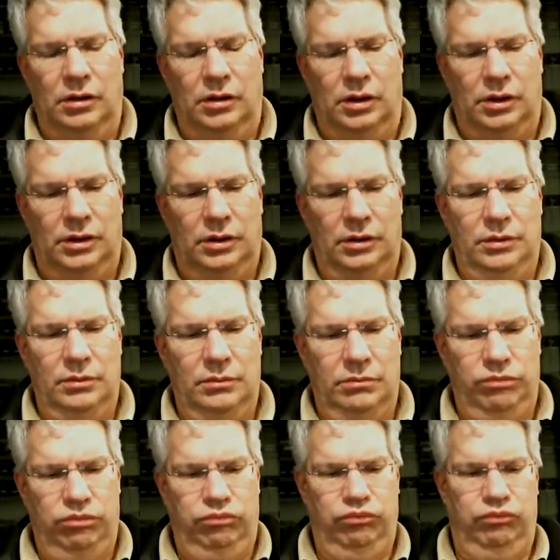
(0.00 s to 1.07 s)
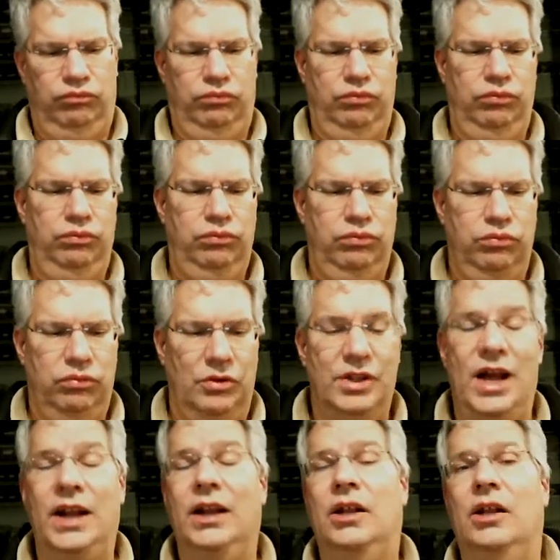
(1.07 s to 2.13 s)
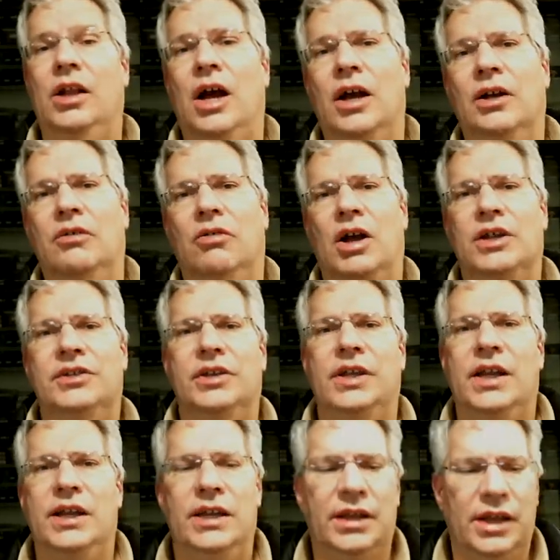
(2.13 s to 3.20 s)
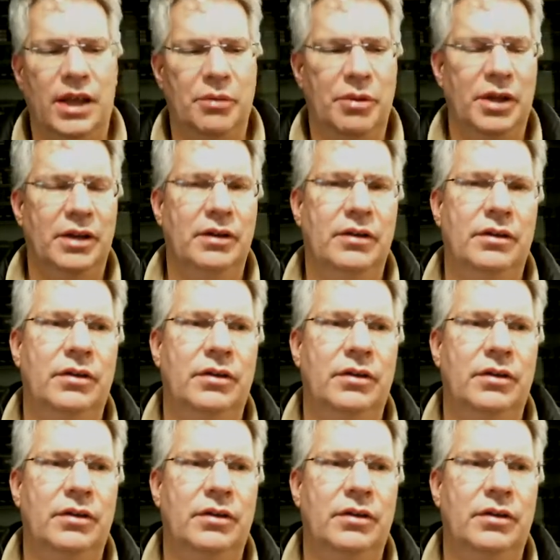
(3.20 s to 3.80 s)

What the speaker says: 9 o'clock, Ross and Annie came in.